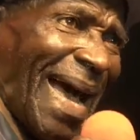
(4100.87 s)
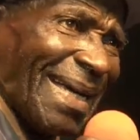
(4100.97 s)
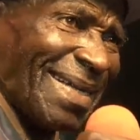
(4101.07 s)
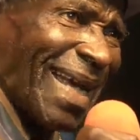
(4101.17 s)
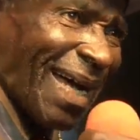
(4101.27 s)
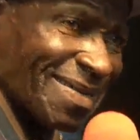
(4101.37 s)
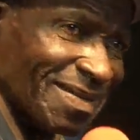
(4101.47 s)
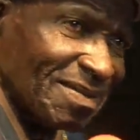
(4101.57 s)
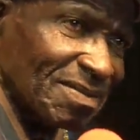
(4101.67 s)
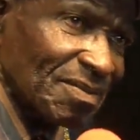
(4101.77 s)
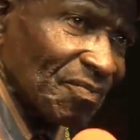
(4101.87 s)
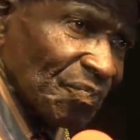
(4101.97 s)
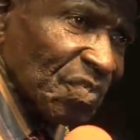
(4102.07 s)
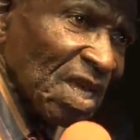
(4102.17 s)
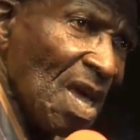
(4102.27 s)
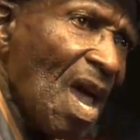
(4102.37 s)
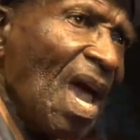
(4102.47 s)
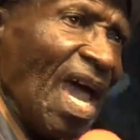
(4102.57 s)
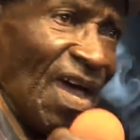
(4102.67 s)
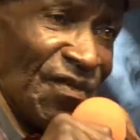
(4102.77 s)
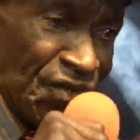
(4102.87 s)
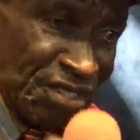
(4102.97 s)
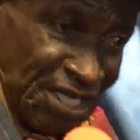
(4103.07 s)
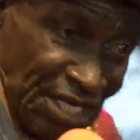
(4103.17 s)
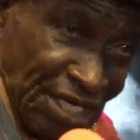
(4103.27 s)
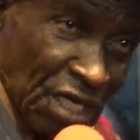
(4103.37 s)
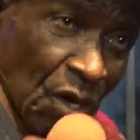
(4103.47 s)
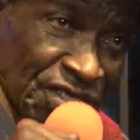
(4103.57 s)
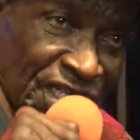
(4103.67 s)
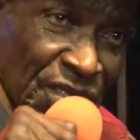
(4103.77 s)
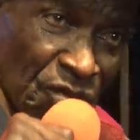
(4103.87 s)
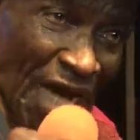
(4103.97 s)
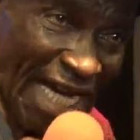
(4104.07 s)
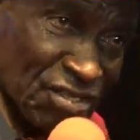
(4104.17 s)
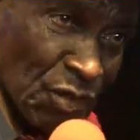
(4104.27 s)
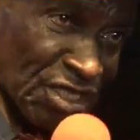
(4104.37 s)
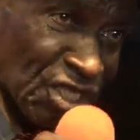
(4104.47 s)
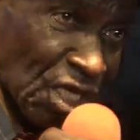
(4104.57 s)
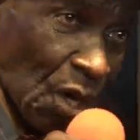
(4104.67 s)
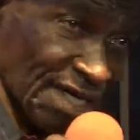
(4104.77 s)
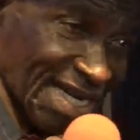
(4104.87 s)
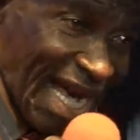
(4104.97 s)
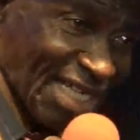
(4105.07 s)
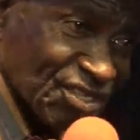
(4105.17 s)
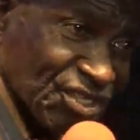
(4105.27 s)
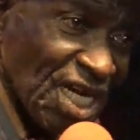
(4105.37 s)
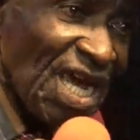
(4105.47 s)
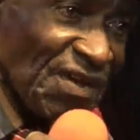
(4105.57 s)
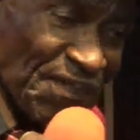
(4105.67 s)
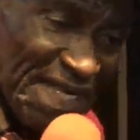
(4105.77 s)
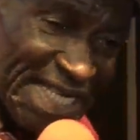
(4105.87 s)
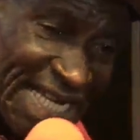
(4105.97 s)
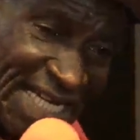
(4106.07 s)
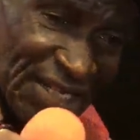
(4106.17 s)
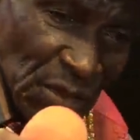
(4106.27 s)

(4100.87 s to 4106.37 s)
like that. Every day cutting grass when she cut trash, feeding a